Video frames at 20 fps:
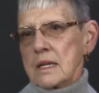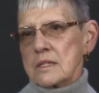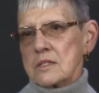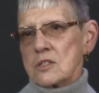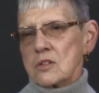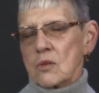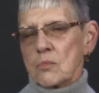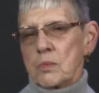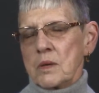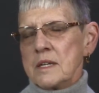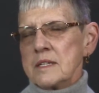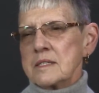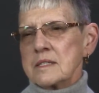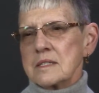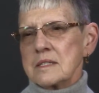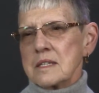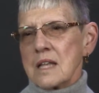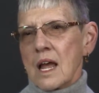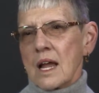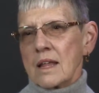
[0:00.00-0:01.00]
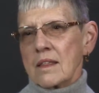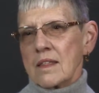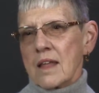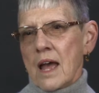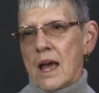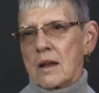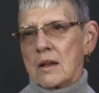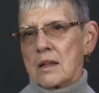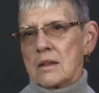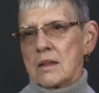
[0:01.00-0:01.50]
So pieces like
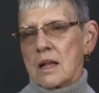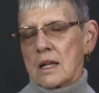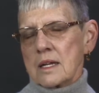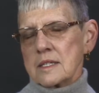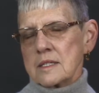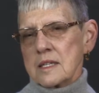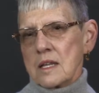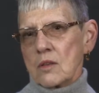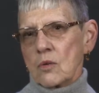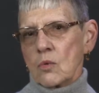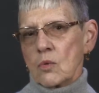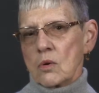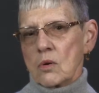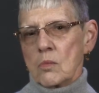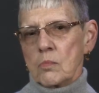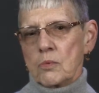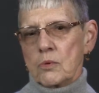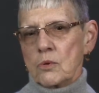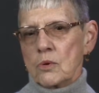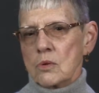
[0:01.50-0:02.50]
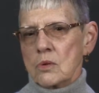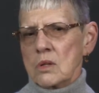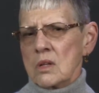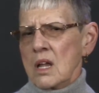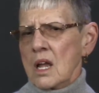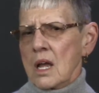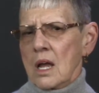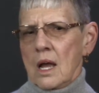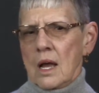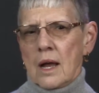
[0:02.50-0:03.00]
that, and like I say, the Whirlpool.
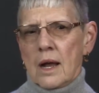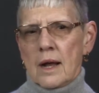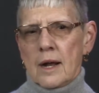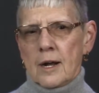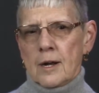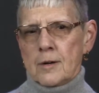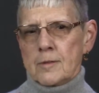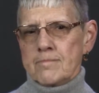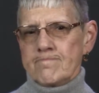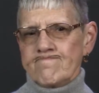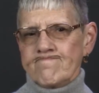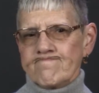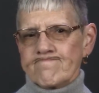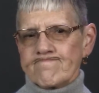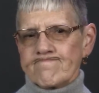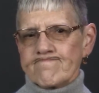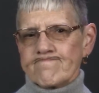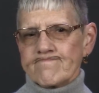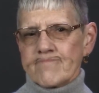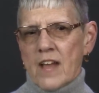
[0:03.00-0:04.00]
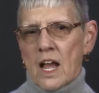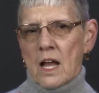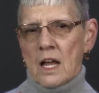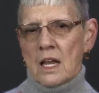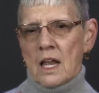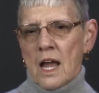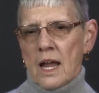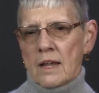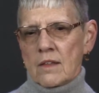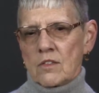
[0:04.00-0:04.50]
I
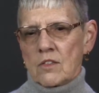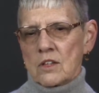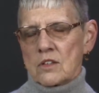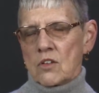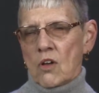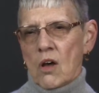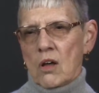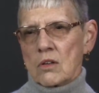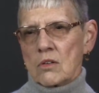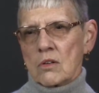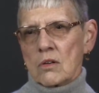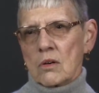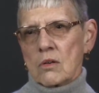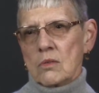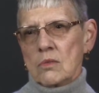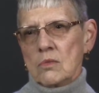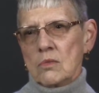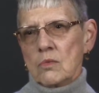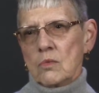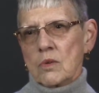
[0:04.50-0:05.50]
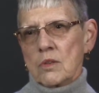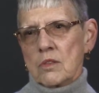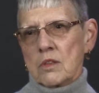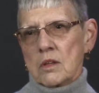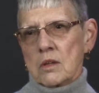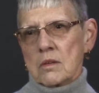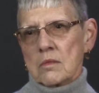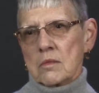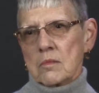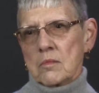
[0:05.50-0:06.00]
like the Tondo with
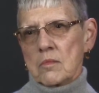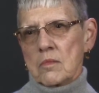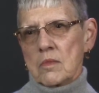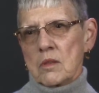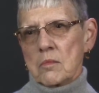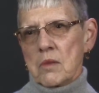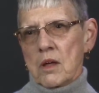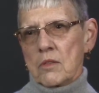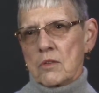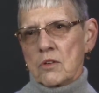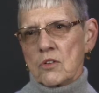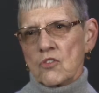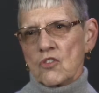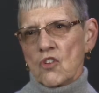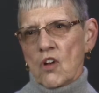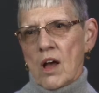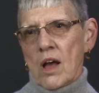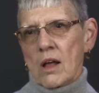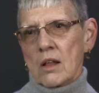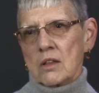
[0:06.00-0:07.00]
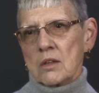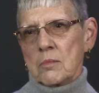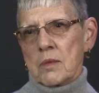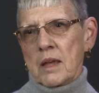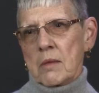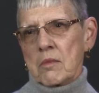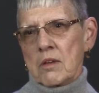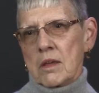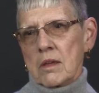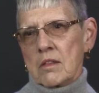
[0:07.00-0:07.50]
the mother and child, the
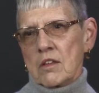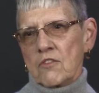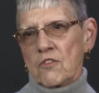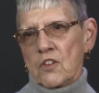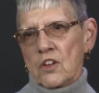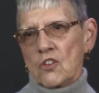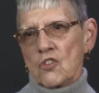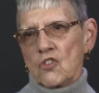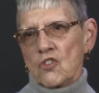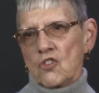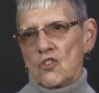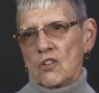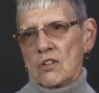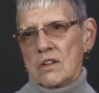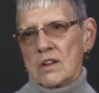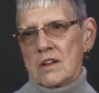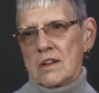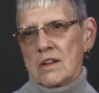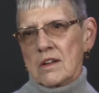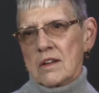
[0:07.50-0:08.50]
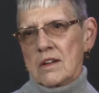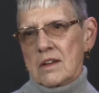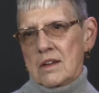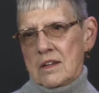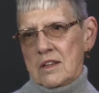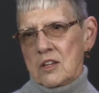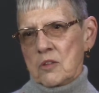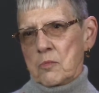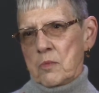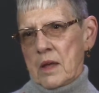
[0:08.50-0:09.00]
baby, the finch
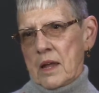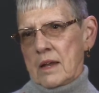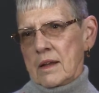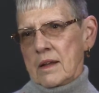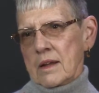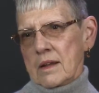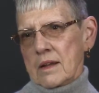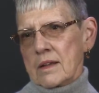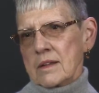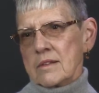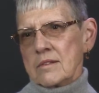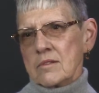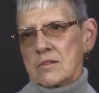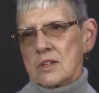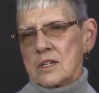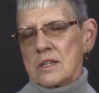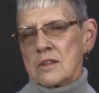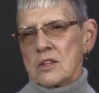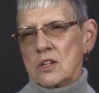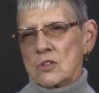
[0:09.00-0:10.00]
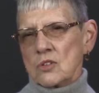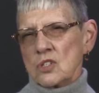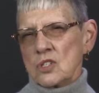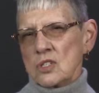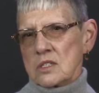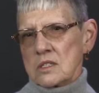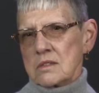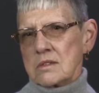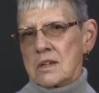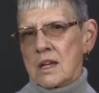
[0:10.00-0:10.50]
in the painting. And they're
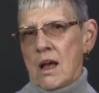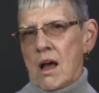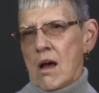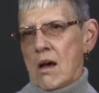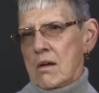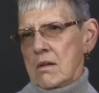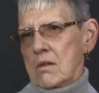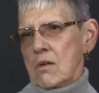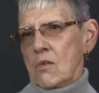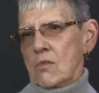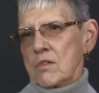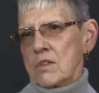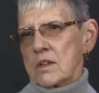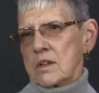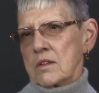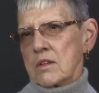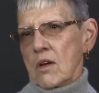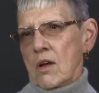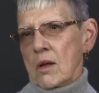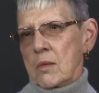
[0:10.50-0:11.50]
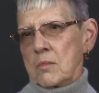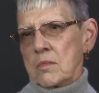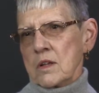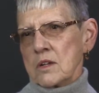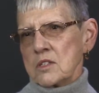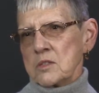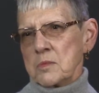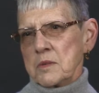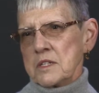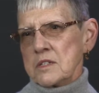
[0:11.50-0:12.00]
just, over the time,
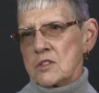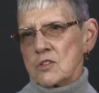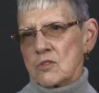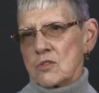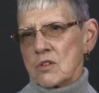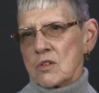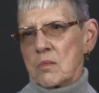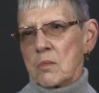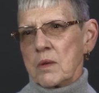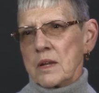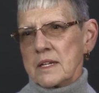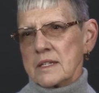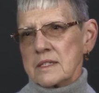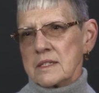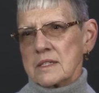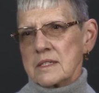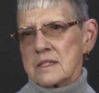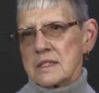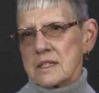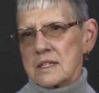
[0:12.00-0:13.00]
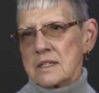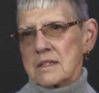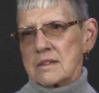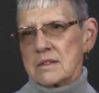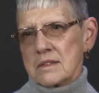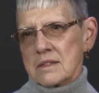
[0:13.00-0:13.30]
there's been certain pieces that,